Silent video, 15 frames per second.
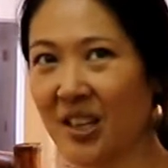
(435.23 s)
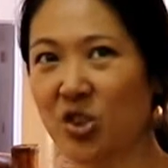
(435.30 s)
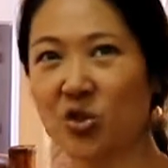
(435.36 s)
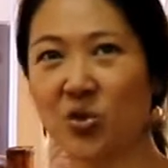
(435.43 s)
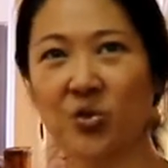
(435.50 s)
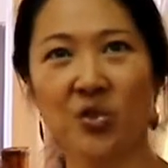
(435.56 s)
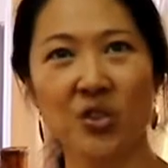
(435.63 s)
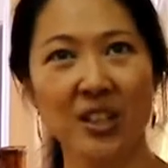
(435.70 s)
It's
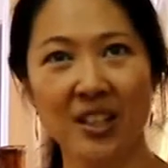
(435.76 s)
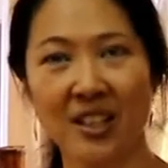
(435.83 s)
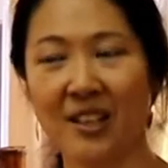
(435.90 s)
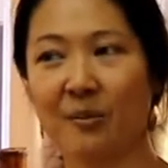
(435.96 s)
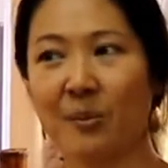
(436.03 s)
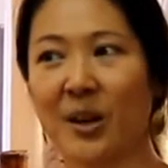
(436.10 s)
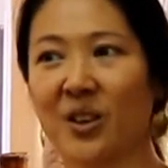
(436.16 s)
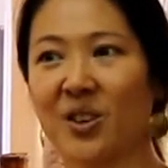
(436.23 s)
really
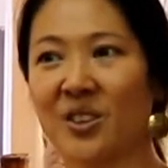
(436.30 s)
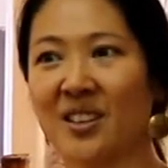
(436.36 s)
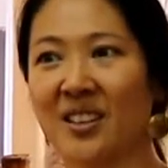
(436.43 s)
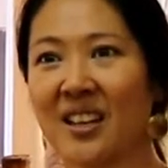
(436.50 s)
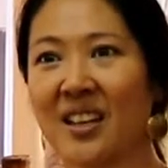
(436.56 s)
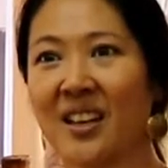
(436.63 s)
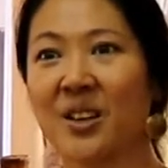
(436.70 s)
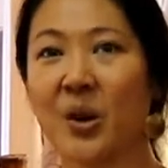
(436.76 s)
about
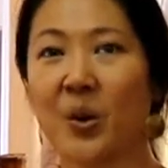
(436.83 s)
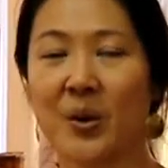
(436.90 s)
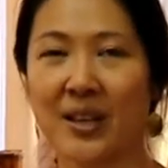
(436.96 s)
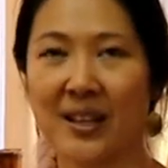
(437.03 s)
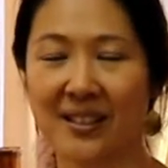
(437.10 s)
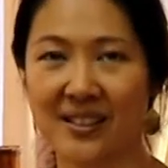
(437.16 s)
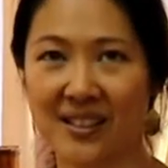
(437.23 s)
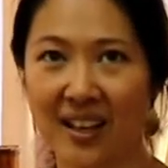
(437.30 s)
going
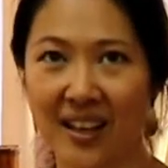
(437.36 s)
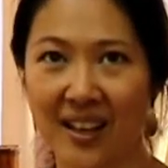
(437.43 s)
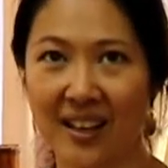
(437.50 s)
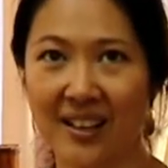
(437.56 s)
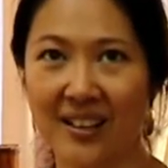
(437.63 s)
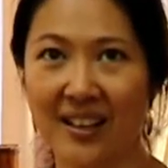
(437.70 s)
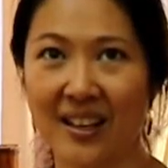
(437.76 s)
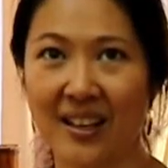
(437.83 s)

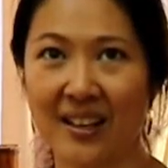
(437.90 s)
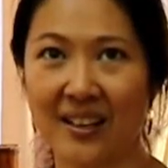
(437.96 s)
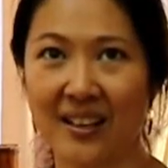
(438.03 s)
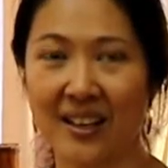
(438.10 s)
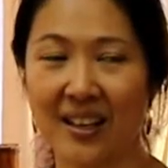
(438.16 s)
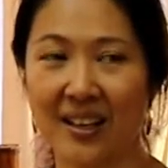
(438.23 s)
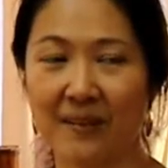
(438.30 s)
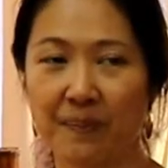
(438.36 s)
inside
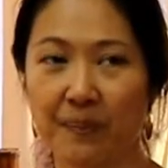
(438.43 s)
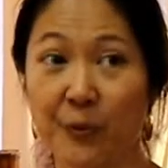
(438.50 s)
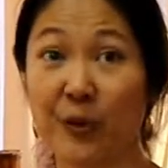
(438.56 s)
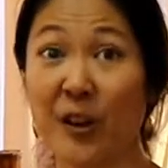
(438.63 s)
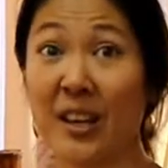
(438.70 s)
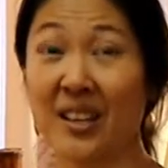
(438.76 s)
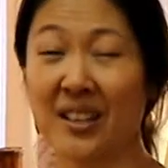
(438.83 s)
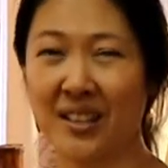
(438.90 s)
and
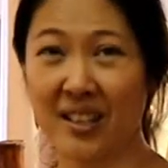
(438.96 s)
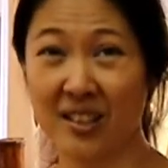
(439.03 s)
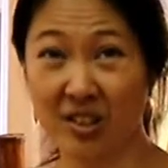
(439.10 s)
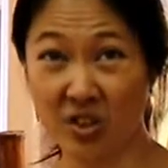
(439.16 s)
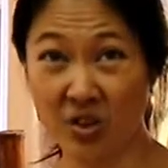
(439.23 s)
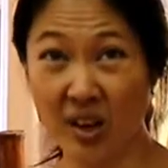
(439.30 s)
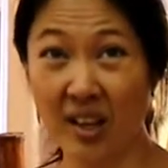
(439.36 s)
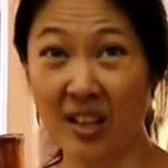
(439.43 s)
finding that
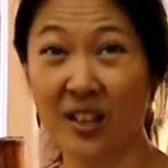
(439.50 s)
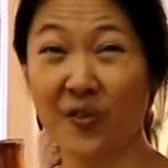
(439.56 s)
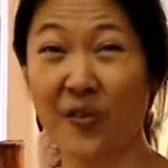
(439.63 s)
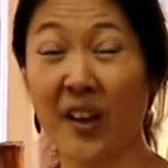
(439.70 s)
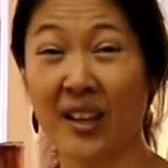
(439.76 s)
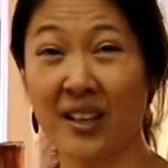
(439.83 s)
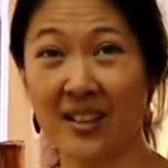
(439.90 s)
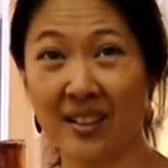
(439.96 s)
strength,
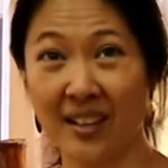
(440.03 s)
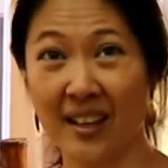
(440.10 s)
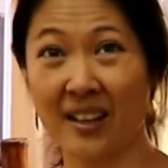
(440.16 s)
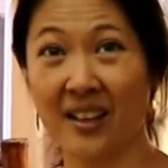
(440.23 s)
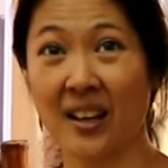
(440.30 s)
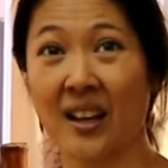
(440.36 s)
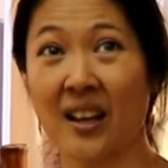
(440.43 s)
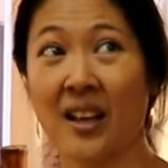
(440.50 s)
finding
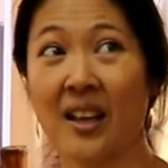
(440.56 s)
that